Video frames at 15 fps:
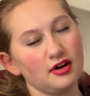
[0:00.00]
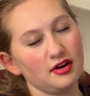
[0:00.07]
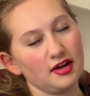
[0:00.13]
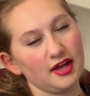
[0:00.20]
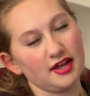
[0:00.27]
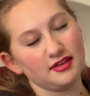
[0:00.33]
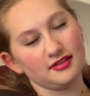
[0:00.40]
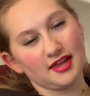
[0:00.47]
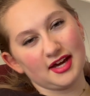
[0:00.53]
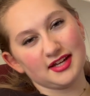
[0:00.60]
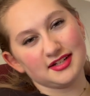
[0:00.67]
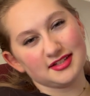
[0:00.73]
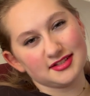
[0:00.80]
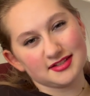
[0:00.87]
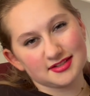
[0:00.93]

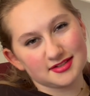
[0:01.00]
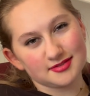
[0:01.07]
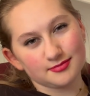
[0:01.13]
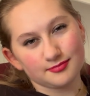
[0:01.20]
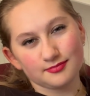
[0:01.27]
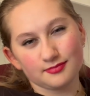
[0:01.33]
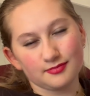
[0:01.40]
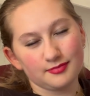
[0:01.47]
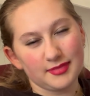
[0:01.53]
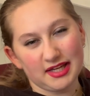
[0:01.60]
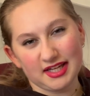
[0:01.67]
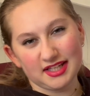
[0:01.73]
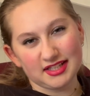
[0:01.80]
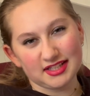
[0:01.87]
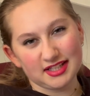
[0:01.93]
that is
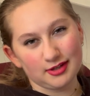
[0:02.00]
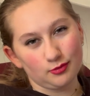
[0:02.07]
mainly